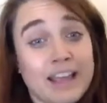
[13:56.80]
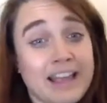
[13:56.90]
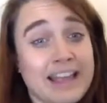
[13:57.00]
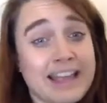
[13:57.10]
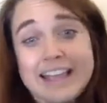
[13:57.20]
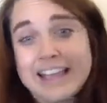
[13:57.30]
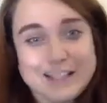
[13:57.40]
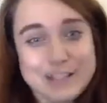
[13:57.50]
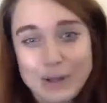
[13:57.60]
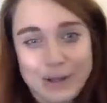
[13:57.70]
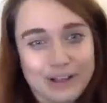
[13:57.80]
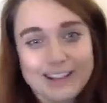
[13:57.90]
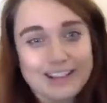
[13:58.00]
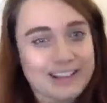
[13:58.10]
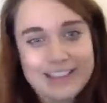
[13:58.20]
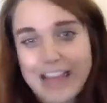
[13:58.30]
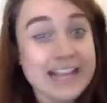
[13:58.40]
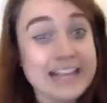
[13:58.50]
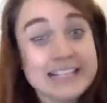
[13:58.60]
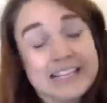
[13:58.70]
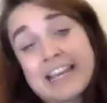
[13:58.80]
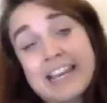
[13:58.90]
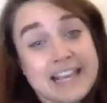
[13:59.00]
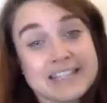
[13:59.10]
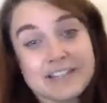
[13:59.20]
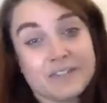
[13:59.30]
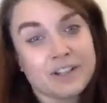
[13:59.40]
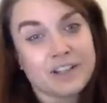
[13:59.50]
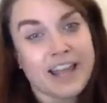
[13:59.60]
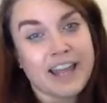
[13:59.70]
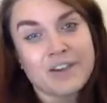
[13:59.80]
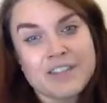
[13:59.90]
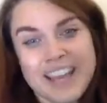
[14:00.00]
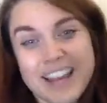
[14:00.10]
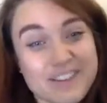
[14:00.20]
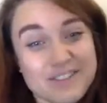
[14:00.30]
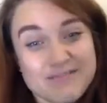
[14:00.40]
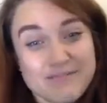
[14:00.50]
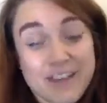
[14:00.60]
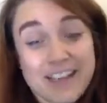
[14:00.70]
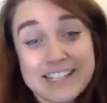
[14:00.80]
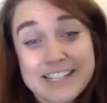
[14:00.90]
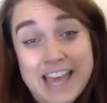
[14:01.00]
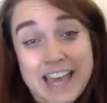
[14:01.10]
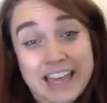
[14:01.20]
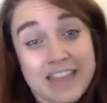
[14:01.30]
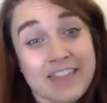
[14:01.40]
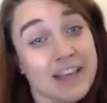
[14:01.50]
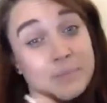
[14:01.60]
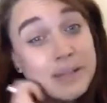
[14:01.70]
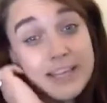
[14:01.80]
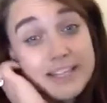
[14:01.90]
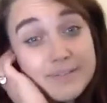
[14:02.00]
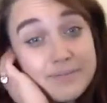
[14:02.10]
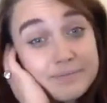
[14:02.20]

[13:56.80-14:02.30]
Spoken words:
it's not that easy and it is difficult, and how do they kind of find that again, that place?